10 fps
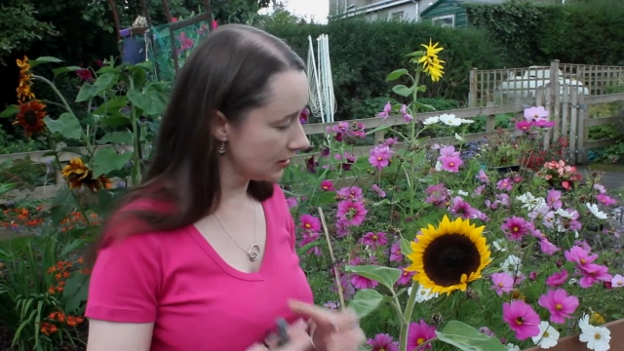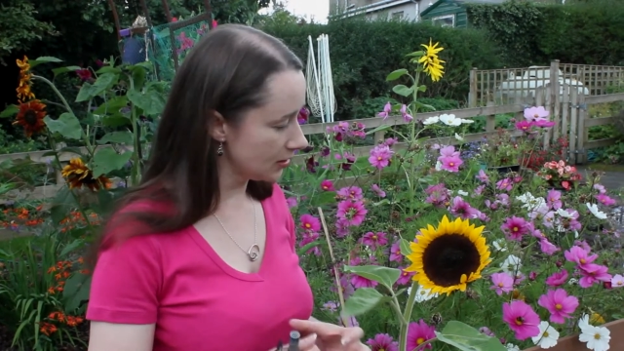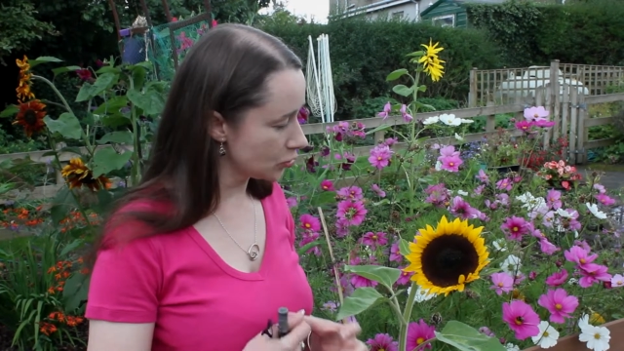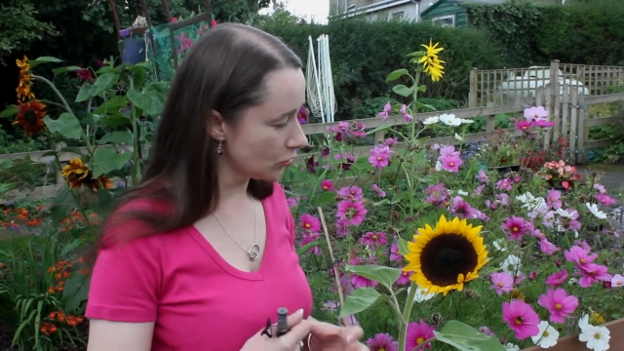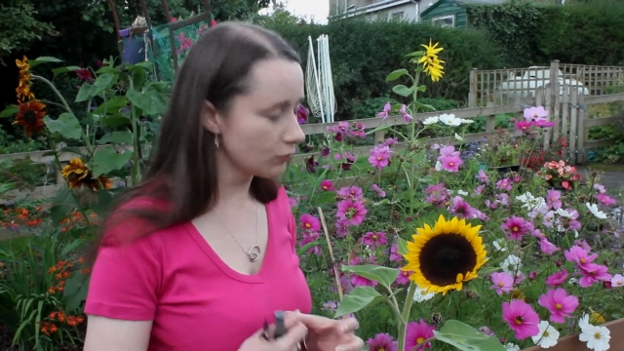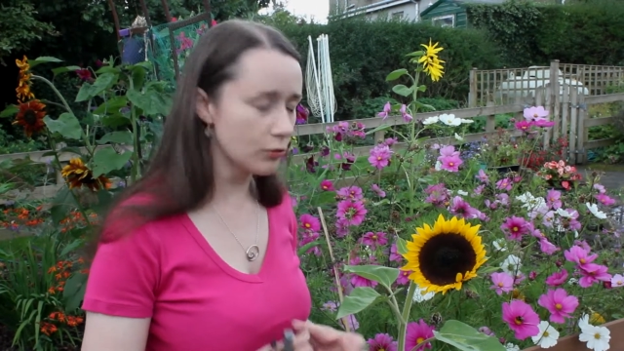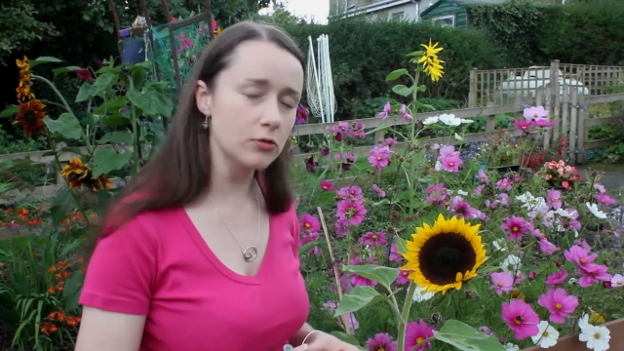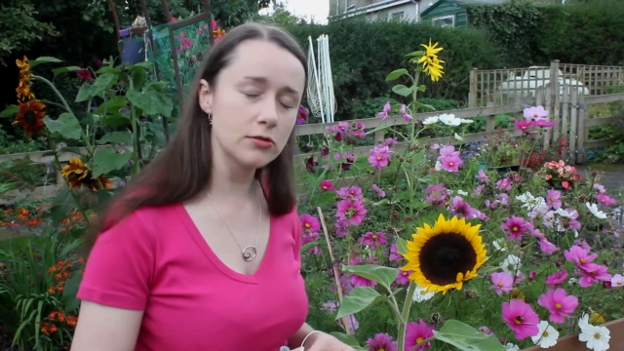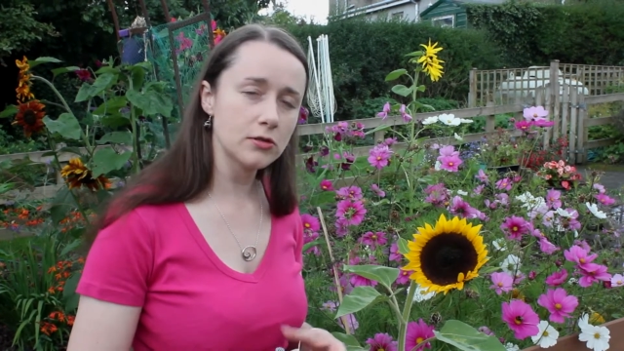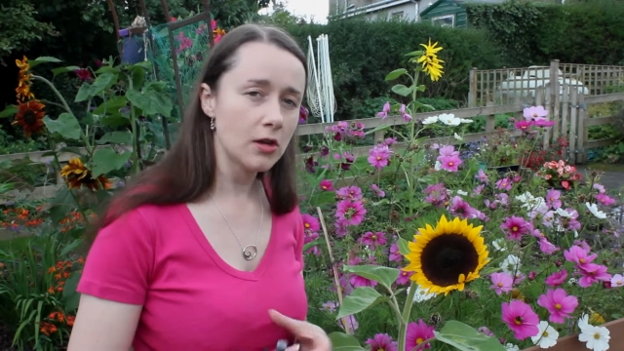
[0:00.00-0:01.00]
strong
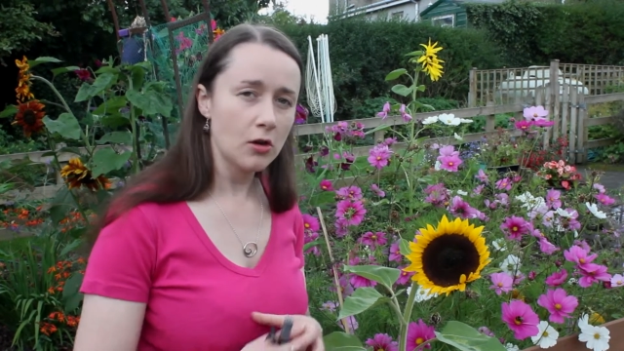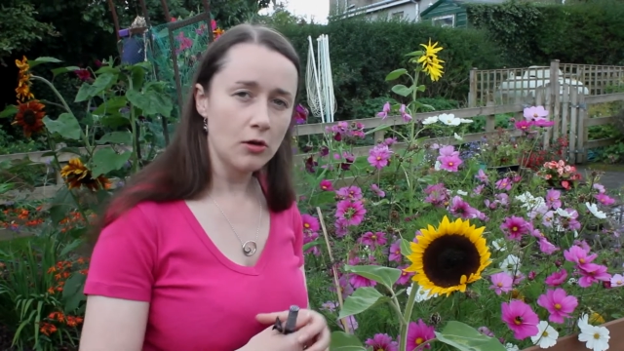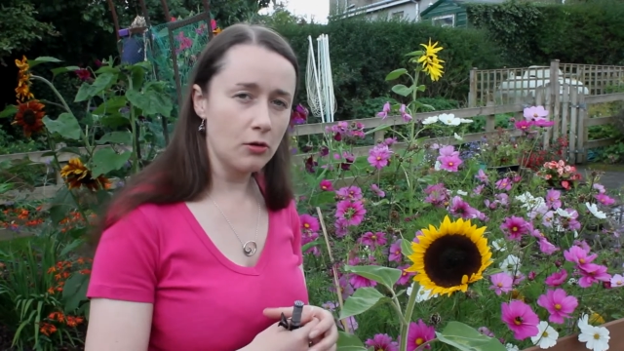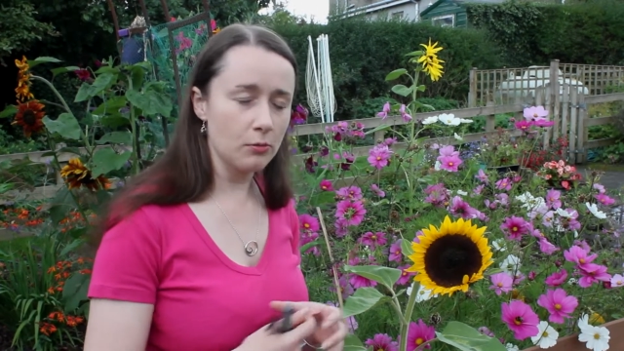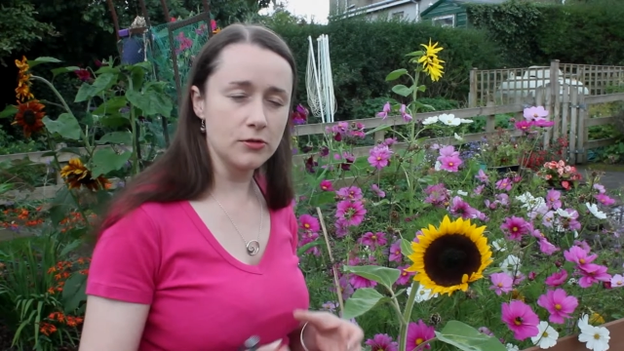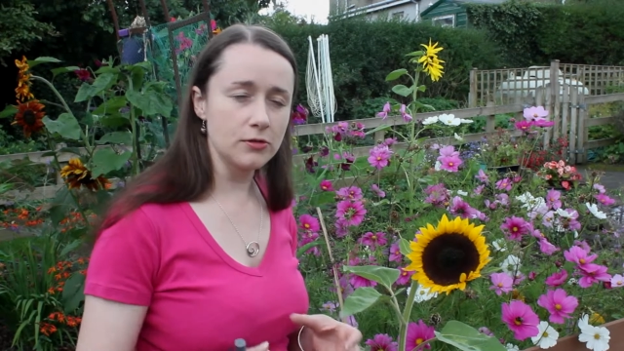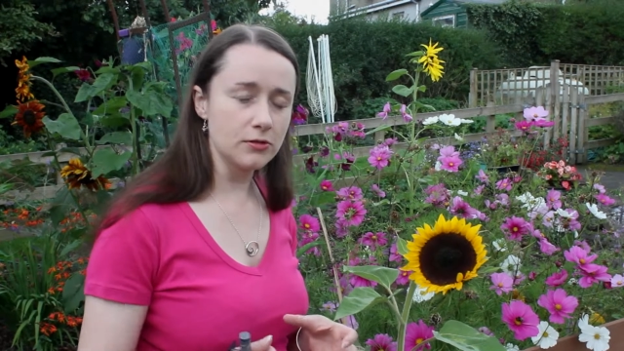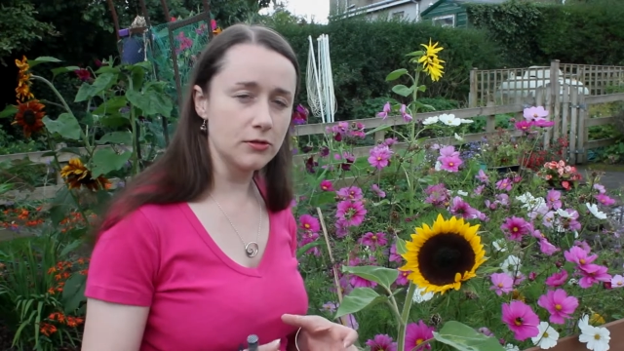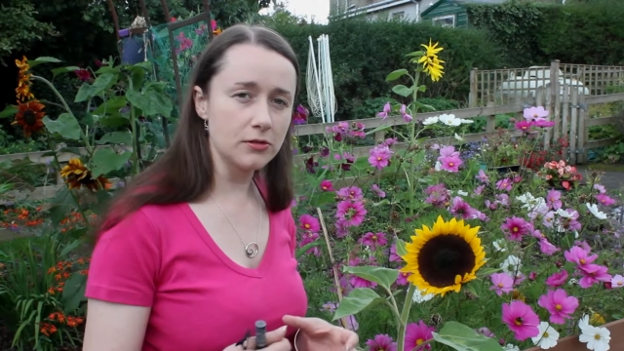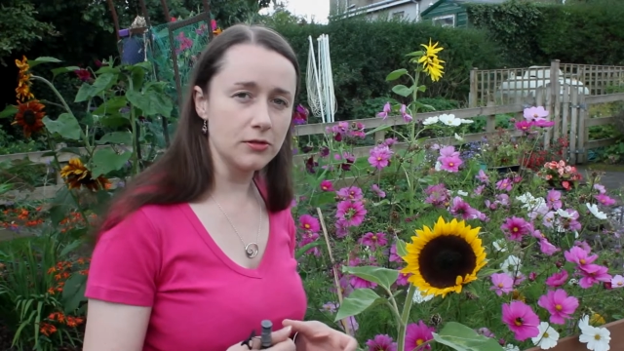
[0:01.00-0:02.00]
roots almost as
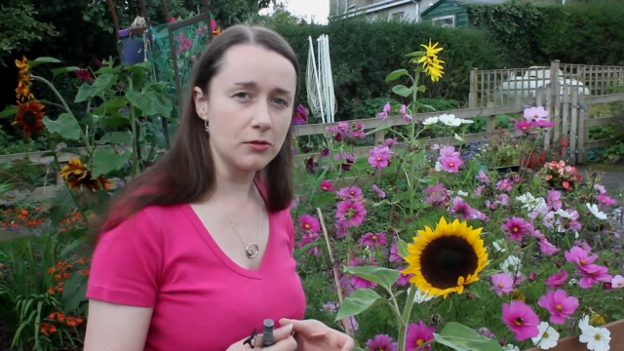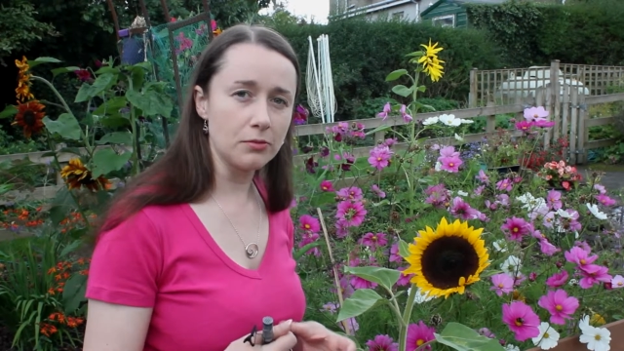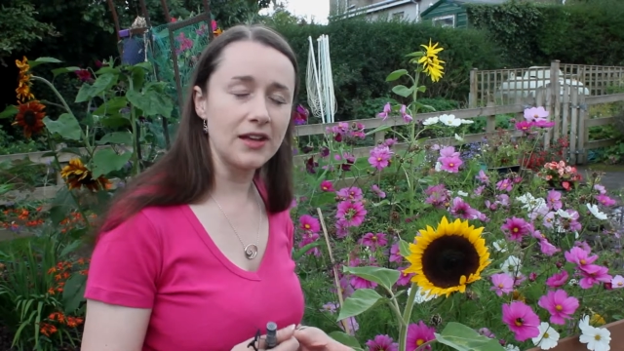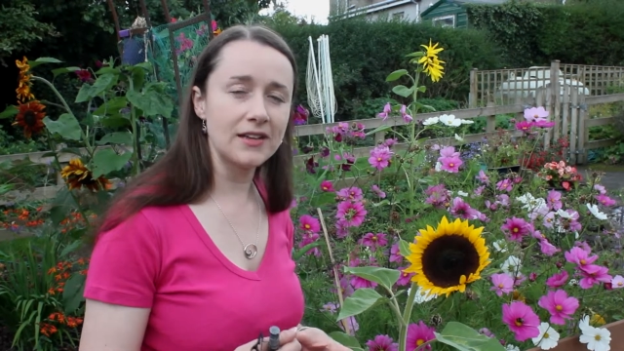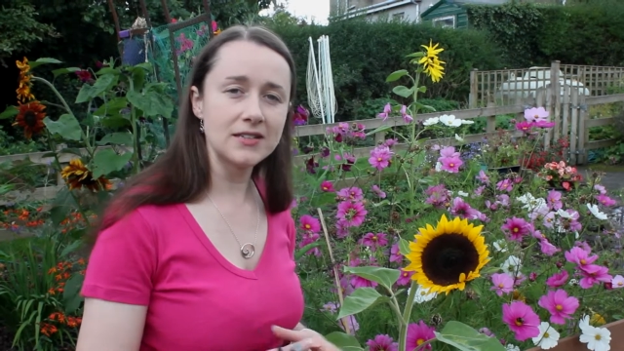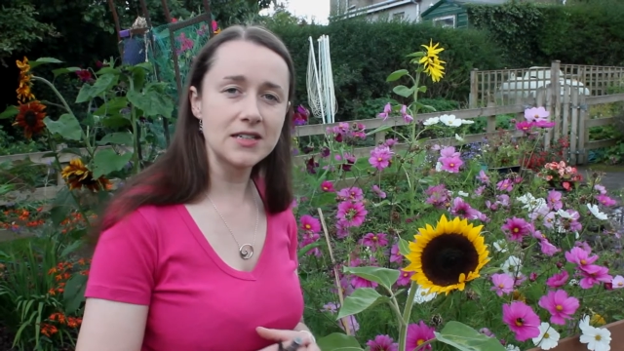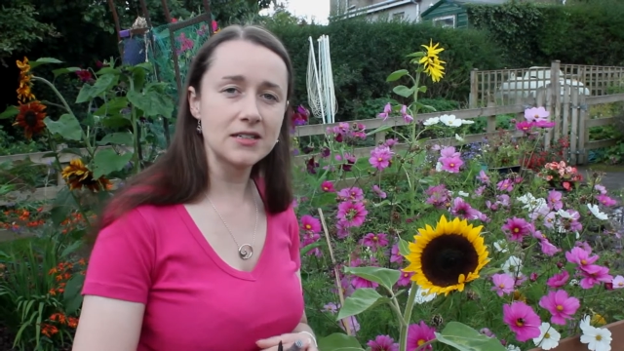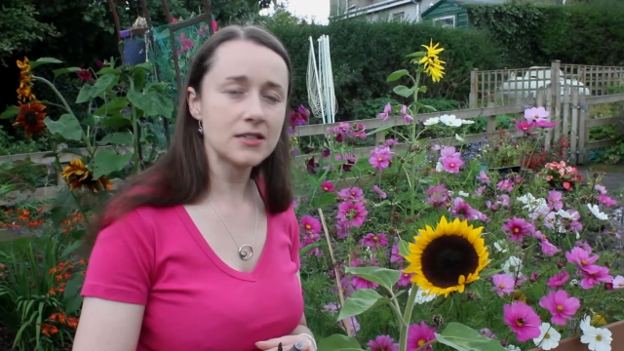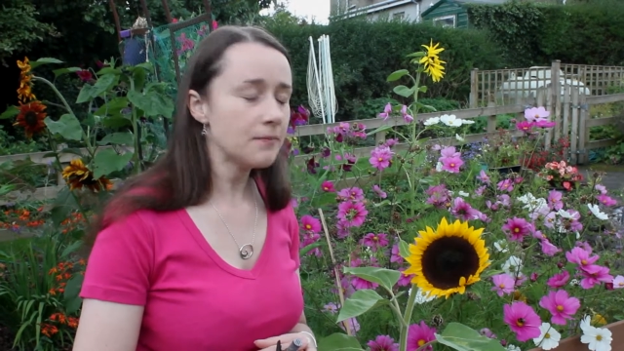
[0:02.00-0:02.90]
soon as they're planted.